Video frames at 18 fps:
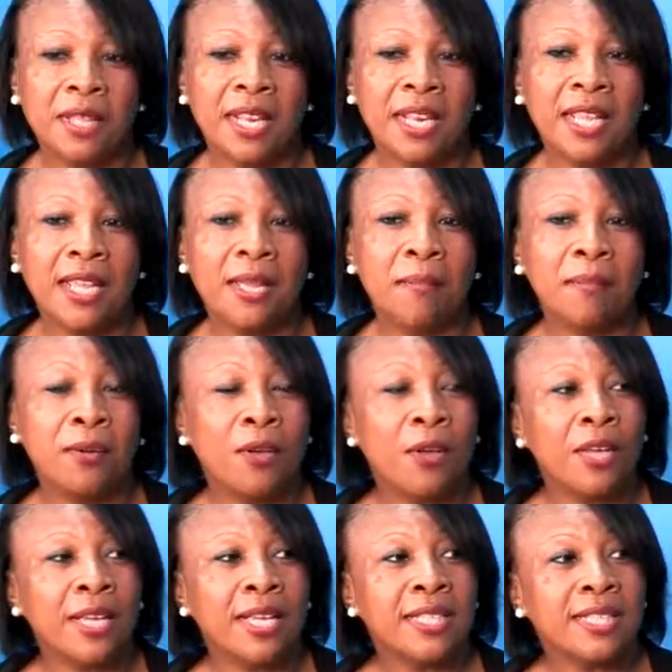the
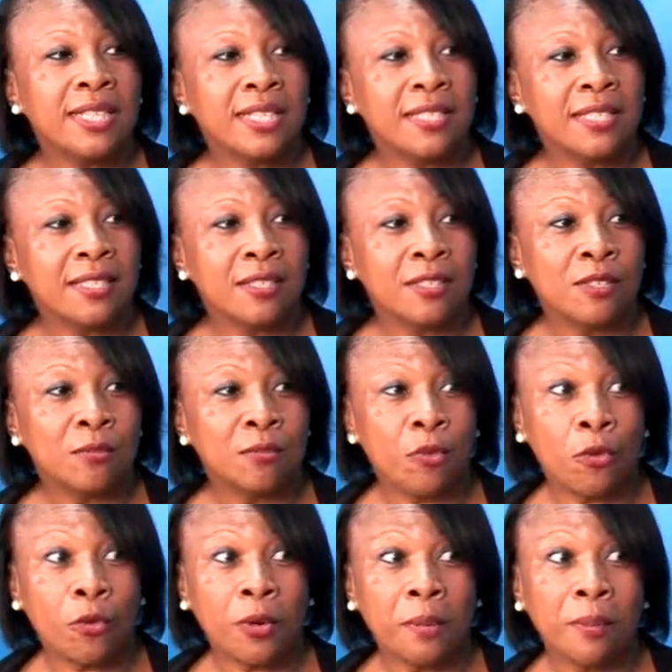Employee Assistance
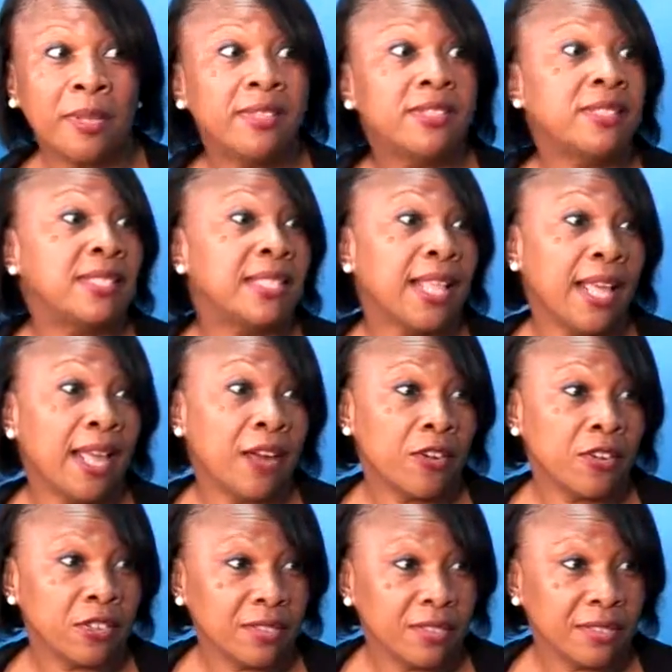Program is
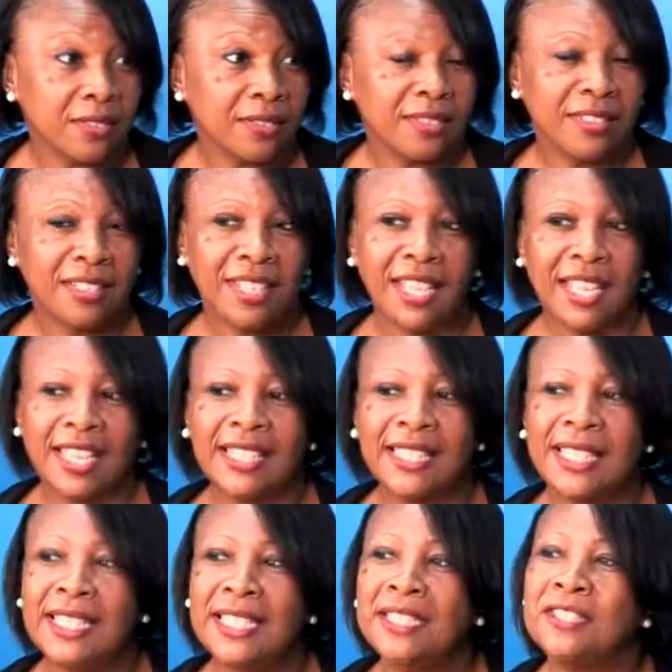theirs.
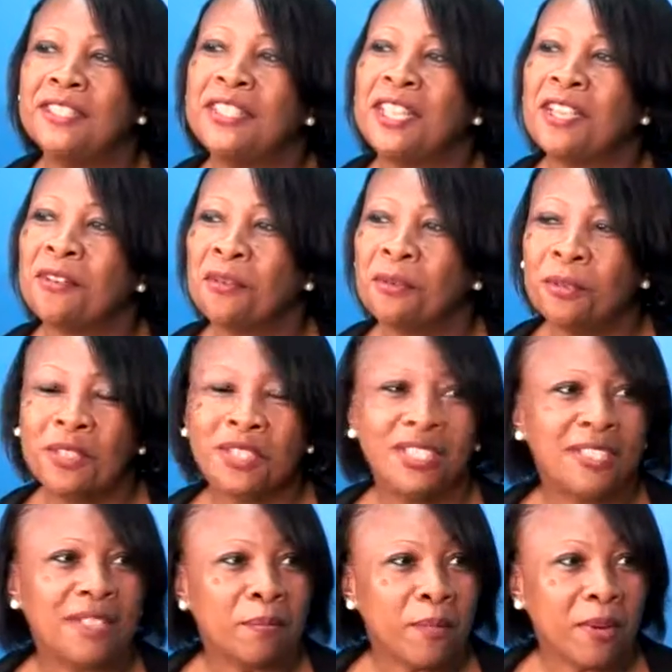They need to take
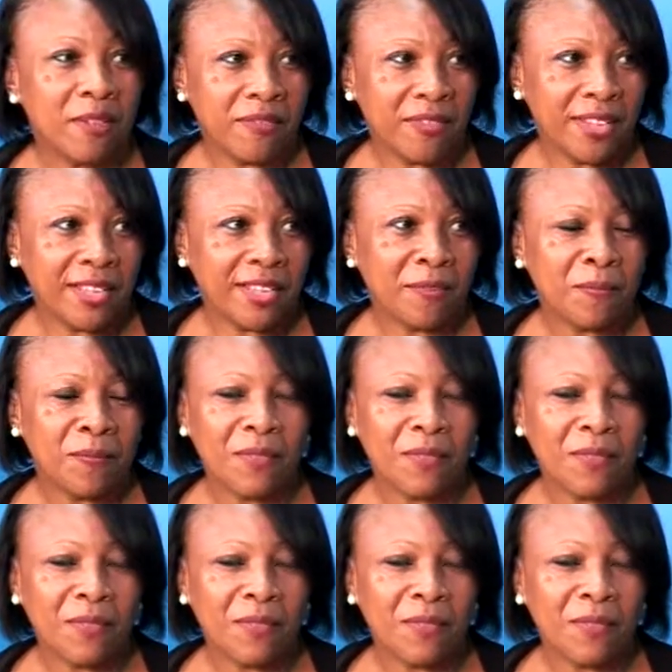ownership of it.